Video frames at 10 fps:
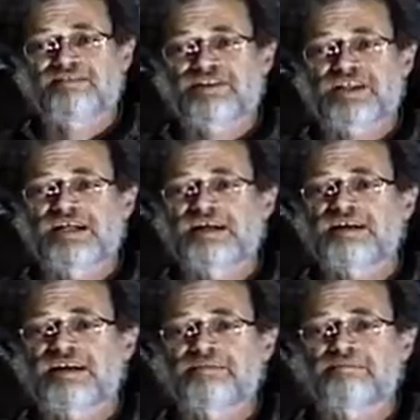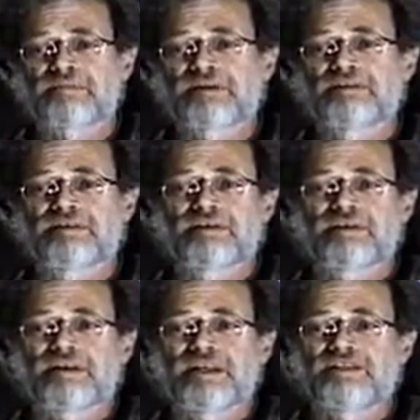of time
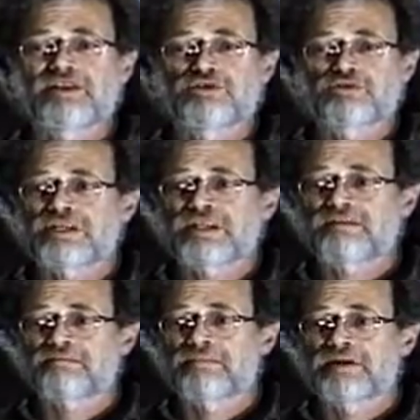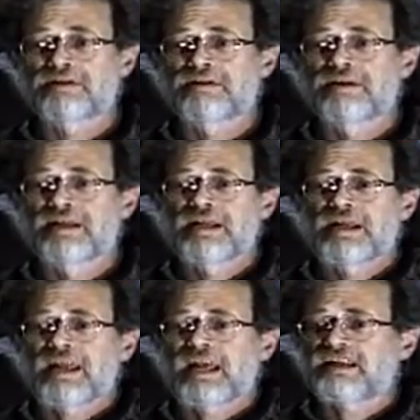in the dream.
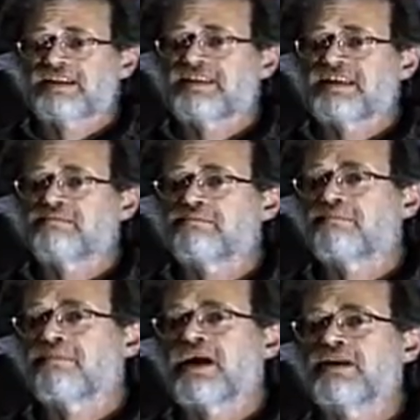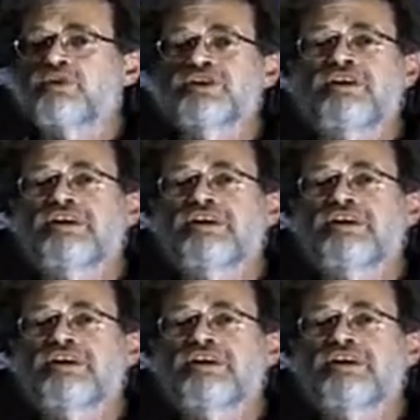And I think I would